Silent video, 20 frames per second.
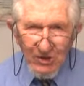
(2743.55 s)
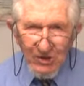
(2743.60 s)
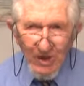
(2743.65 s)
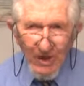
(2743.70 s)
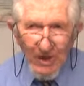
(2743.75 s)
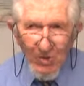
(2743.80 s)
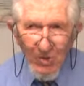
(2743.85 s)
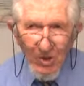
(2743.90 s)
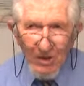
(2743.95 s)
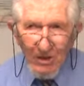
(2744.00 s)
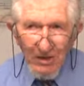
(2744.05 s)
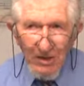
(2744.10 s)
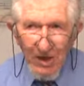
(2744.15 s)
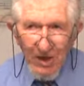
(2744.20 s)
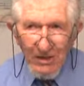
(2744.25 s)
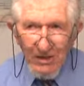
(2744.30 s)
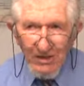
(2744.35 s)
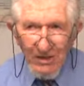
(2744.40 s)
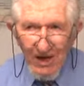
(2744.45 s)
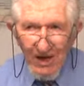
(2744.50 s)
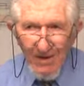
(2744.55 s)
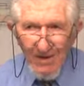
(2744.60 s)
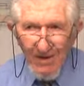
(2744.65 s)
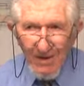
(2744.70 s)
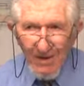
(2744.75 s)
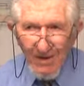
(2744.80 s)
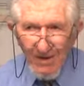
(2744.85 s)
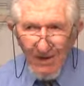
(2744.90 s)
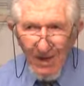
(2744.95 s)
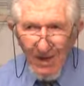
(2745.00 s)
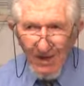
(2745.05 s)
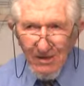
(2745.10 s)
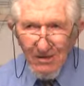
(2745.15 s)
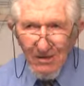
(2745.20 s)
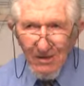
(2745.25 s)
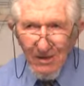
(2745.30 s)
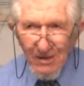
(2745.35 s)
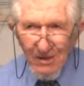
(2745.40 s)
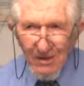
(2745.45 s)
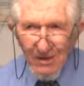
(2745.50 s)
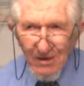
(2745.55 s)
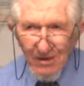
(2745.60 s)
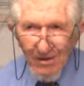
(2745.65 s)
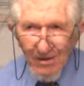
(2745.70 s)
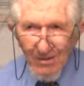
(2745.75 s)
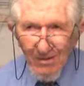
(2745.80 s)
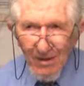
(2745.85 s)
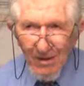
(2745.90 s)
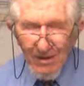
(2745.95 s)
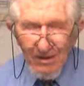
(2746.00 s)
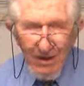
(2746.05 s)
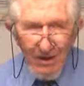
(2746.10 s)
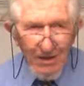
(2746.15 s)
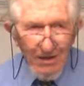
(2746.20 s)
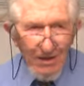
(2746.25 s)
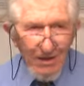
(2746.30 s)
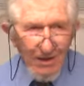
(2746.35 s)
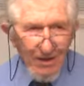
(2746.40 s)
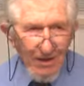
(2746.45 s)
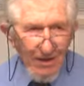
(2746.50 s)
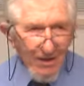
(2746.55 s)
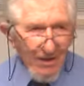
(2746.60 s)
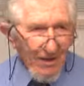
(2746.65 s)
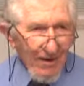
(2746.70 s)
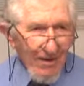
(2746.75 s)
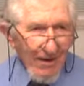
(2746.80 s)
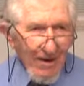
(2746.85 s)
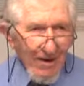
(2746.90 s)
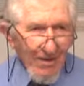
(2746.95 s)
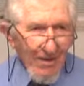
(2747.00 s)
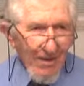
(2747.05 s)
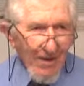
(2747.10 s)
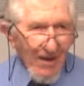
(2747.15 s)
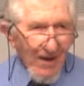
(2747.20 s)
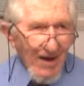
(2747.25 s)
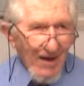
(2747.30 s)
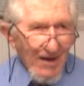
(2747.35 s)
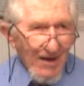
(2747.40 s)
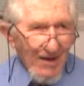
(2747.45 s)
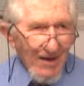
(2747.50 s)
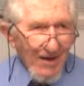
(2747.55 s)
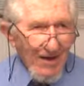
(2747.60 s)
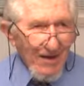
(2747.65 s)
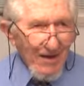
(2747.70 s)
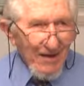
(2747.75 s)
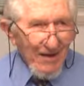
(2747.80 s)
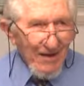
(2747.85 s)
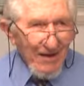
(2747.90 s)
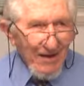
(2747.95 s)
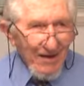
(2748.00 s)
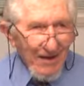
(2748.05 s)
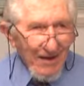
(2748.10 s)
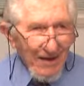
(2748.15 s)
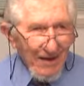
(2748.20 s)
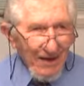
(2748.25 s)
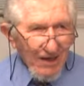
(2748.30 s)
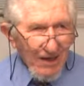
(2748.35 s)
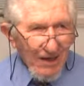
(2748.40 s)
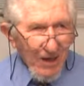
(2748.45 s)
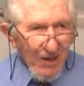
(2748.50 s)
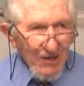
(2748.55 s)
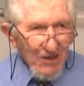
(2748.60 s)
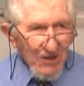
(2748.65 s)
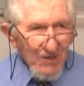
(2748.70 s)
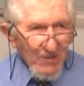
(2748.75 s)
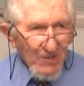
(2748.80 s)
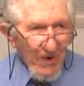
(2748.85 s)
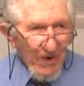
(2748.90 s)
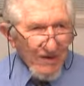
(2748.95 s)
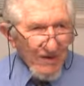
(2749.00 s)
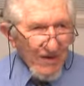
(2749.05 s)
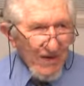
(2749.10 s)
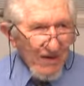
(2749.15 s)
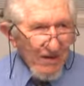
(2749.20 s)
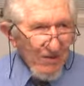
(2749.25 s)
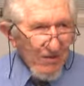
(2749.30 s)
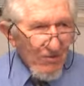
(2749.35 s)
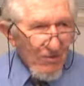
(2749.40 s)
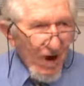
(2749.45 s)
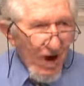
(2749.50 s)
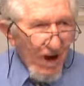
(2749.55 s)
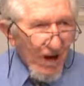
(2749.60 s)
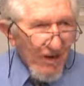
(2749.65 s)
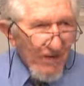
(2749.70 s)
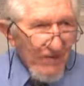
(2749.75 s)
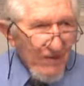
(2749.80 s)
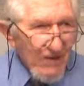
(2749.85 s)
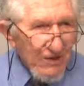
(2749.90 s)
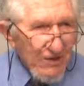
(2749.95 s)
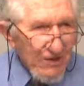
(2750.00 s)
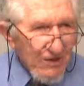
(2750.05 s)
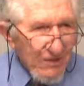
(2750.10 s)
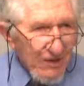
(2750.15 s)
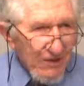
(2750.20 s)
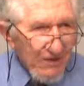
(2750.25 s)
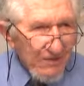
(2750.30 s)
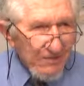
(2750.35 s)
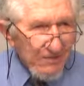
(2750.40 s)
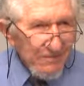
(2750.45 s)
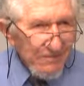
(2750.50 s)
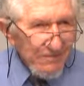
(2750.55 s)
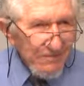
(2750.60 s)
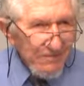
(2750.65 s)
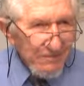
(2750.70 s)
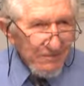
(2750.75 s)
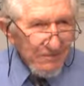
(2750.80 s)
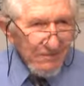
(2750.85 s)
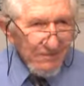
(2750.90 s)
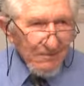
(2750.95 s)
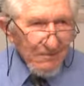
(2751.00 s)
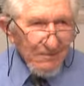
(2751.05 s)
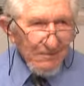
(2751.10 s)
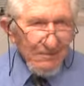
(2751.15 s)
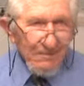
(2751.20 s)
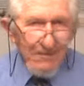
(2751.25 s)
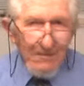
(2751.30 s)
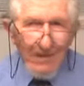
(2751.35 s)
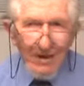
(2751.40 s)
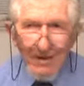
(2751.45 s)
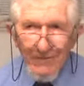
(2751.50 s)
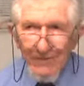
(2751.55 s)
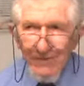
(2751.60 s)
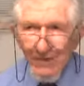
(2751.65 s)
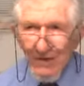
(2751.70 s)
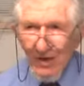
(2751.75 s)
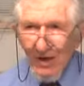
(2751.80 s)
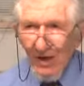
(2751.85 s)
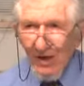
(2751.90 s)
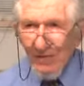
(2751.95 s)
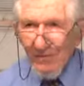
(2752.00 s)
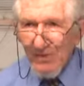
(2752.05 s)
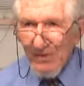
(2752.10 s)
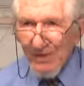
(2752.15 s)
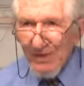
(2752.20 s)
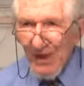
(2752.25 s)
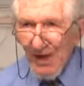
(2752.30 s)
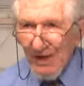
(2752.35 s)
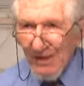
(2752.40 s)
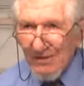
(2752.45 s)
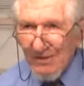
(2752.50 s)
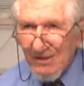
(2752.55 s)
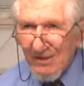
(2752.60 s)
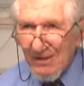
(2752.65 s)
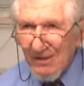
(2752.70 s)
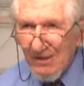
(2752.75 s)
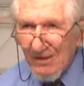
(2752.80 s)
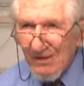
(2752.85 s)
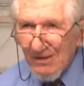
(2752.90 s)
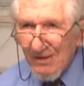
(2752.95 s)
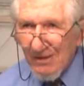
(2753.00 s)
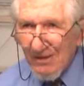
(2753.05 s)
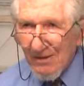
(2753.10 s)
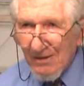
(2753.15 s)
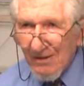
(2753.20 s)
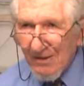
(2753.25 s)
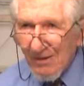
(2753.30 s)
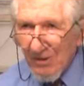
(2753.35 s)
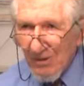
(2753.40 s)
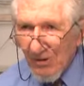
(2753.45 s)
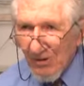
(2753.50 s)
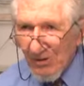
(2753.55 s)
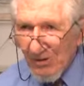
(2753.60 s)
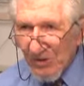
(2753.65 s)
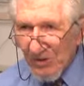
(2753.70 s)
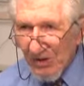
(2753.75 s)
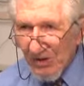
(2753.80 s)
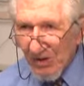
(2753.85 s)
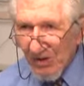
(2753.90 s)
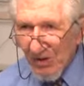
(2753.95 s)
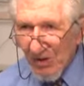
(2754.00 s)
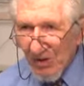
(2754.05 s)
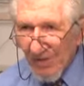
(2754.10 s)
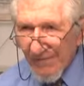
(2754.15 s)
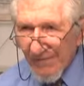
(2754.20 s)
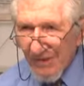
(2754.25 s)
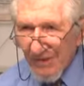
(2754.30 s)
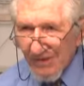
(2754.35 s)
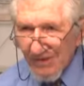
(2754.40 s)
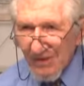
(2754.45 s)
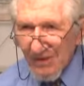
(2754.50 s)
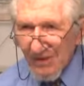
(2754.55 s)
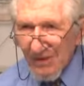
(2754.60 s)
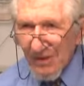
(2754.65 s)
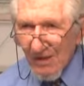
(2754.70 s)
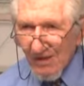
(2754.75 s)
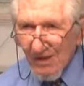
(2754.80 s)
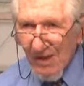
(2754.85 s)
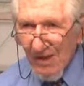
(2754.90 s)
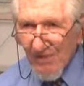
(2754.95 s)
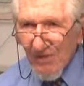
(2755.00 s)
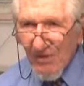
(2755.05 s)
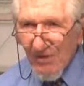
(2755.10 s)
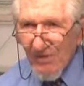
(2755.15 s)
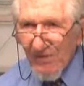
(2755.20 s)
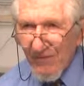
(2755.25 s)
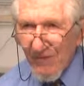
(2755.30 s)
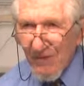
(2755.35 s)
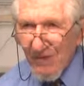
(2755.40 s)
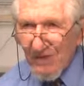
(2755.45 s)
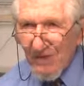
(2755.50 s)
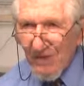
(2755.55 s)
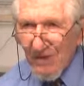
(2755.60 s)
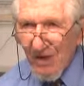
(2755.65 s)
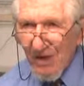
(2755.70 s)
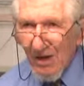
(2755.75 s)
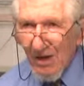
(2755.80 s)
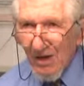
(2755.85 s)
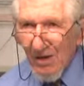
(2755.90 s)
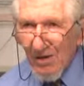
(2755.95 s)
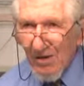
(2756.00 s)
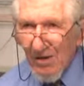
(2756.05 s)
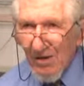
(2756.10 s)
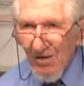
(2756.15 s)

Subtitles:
They didn't want God's name in the text. But, come on. It closes by saying the Rock of Israel. If you look up the text in Chumash and in Novi, you'll see that refers to God.